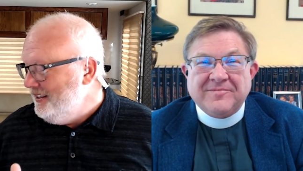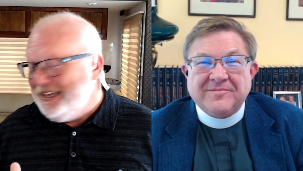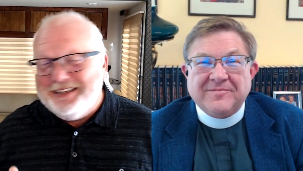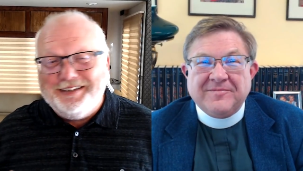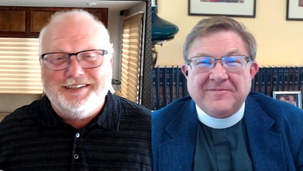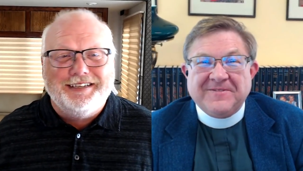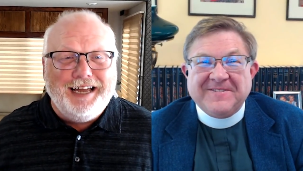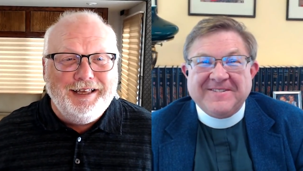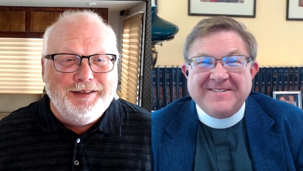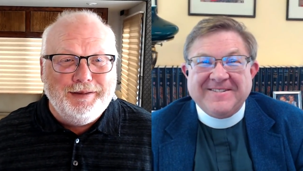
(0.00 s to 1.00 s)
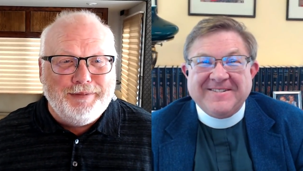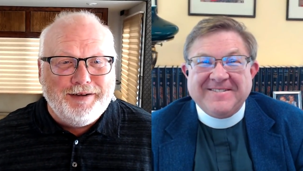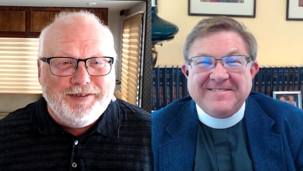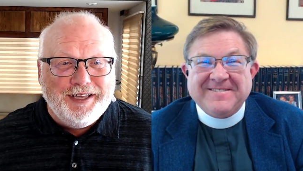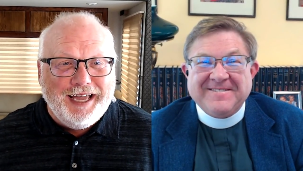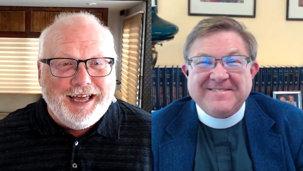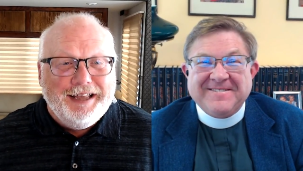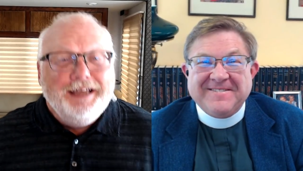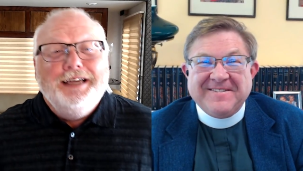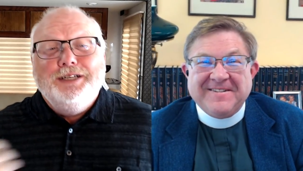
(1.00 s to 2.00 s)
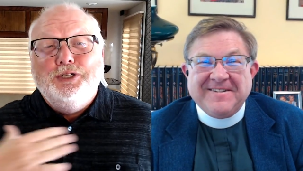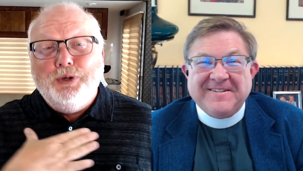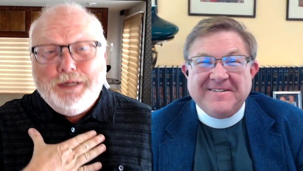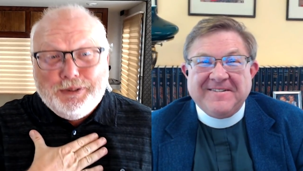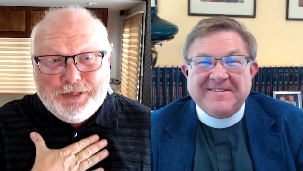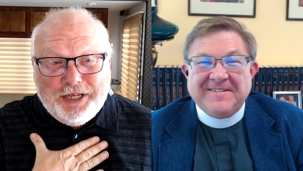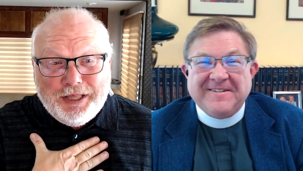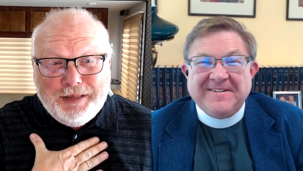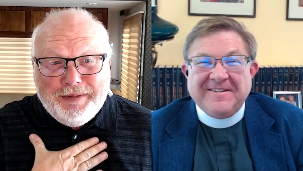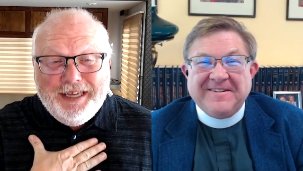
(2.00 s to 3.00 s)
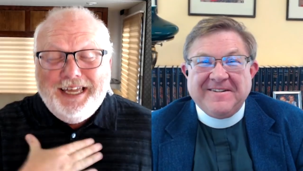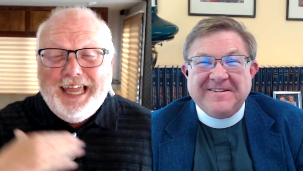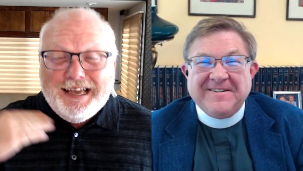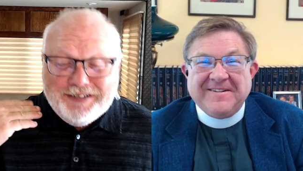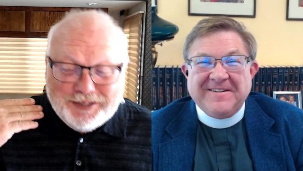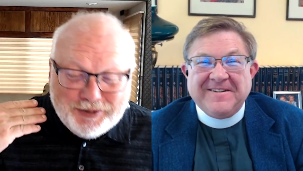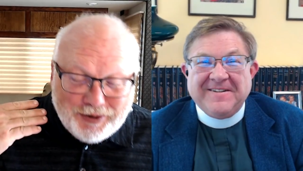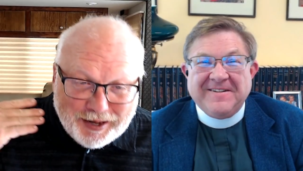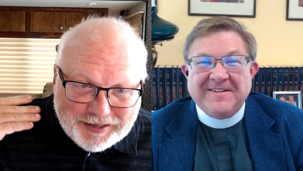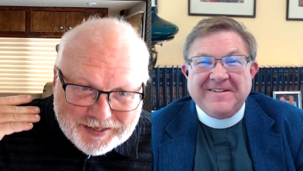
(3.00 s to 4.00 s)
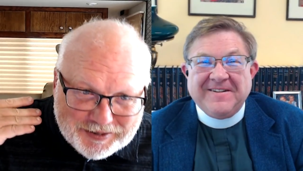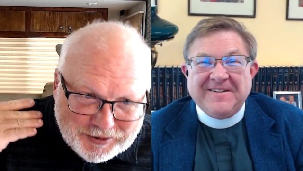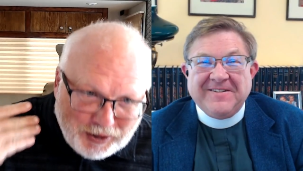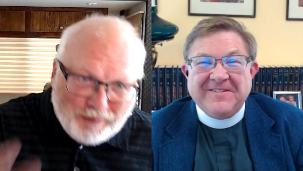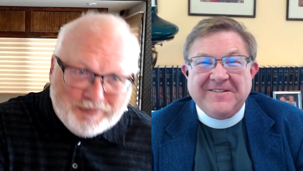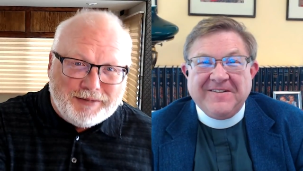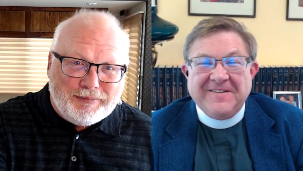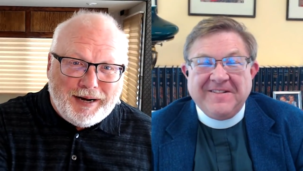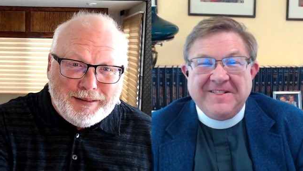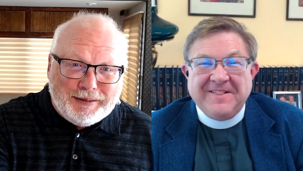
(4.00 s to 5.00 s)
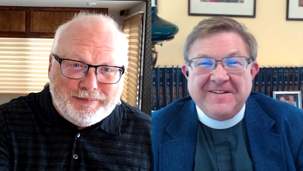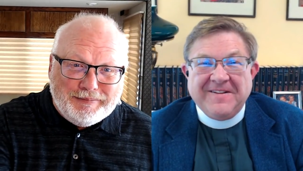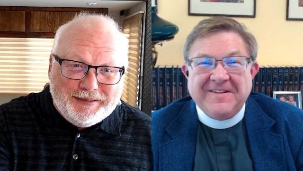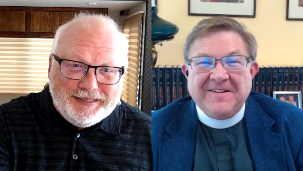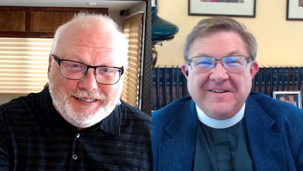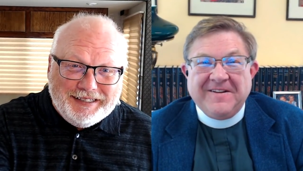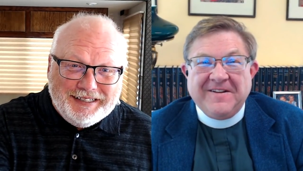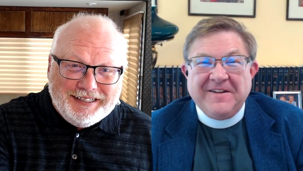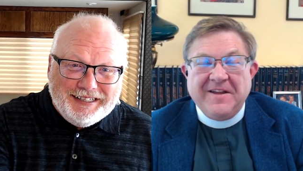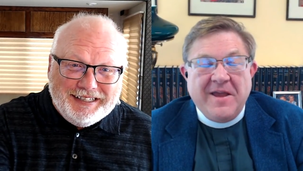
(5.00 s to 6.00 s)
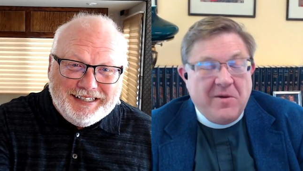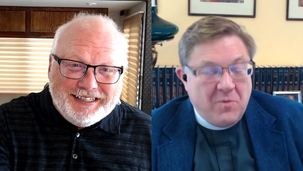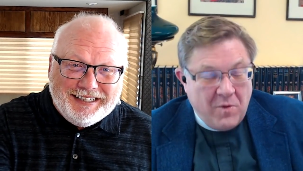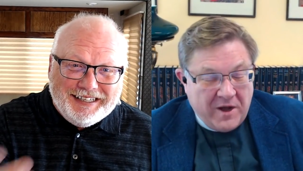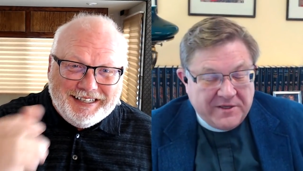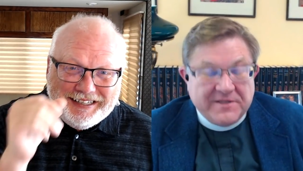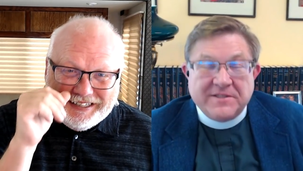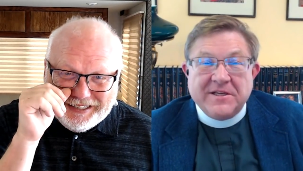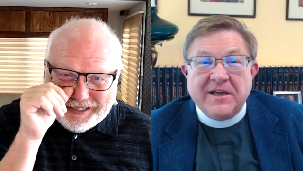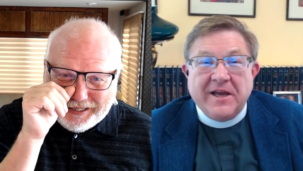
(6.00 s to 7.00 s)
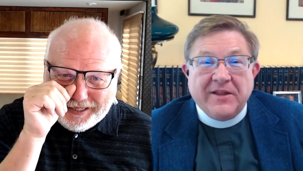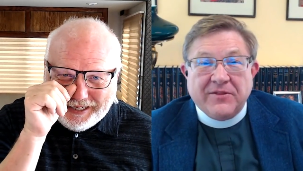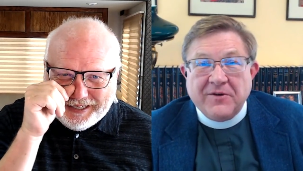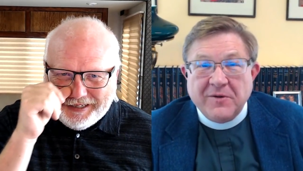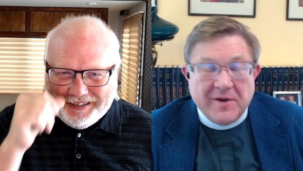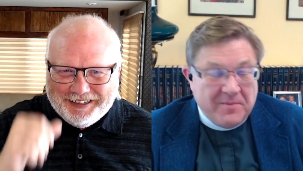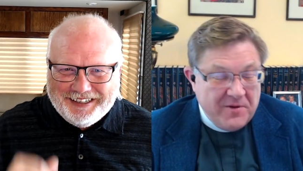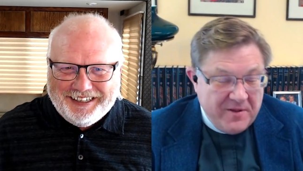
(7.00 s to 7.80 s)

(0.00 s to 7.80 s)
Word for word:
Speaker 1: That's Skyler, the barfing cat. George was telling me he has a dog that solves the problem.
Speaker 2: He watches the cat throw up,